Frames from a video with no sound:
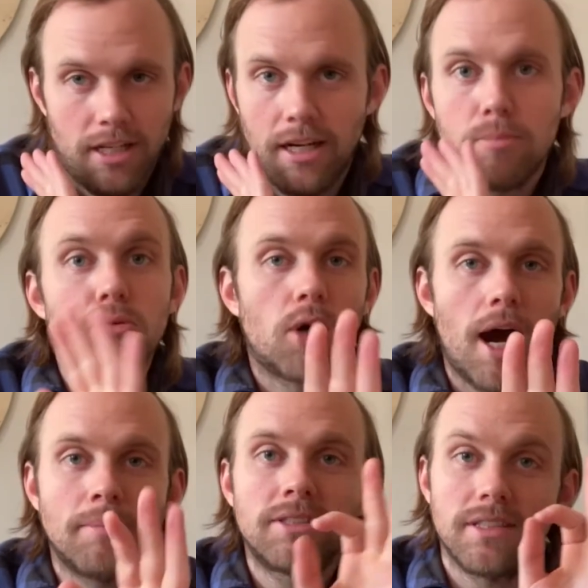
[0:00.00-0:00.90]
and I
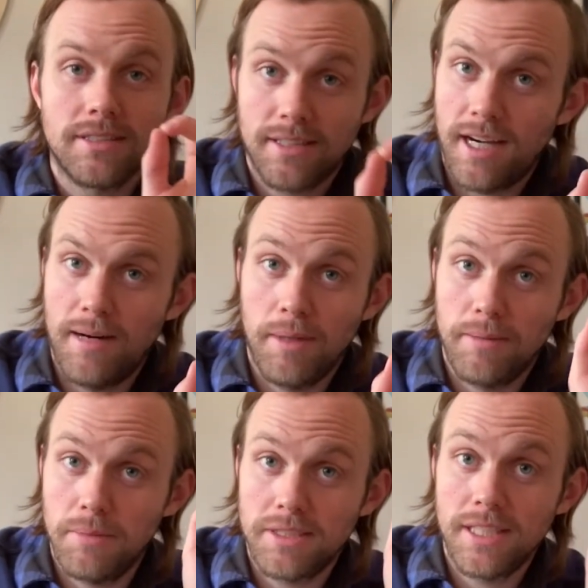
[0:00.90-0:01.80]
promise it's
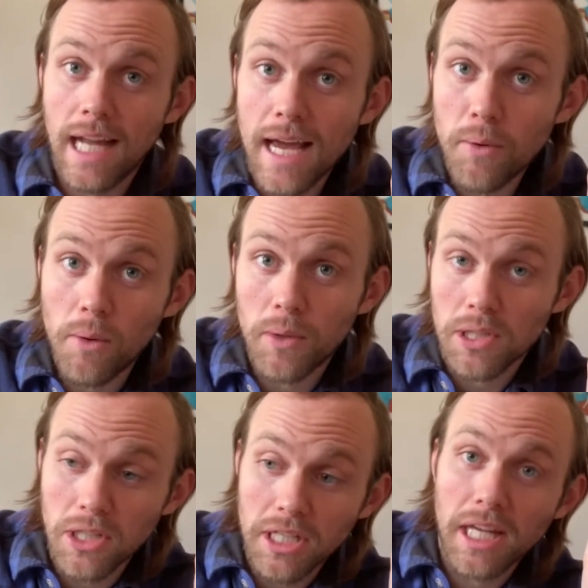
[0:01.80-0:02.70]
coming. But today what we're
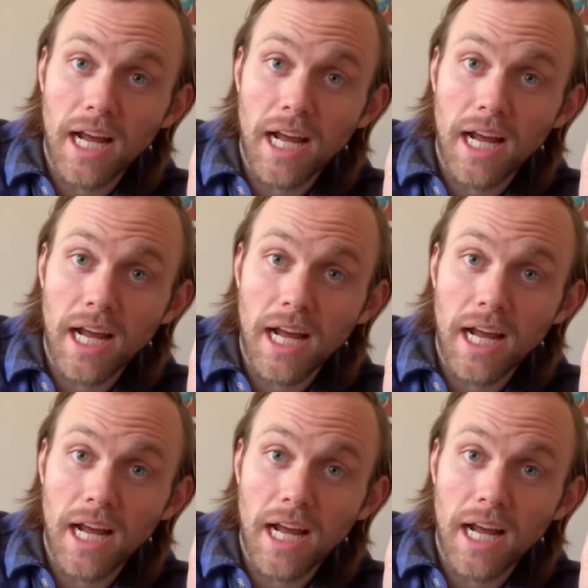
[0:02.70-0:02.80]
looking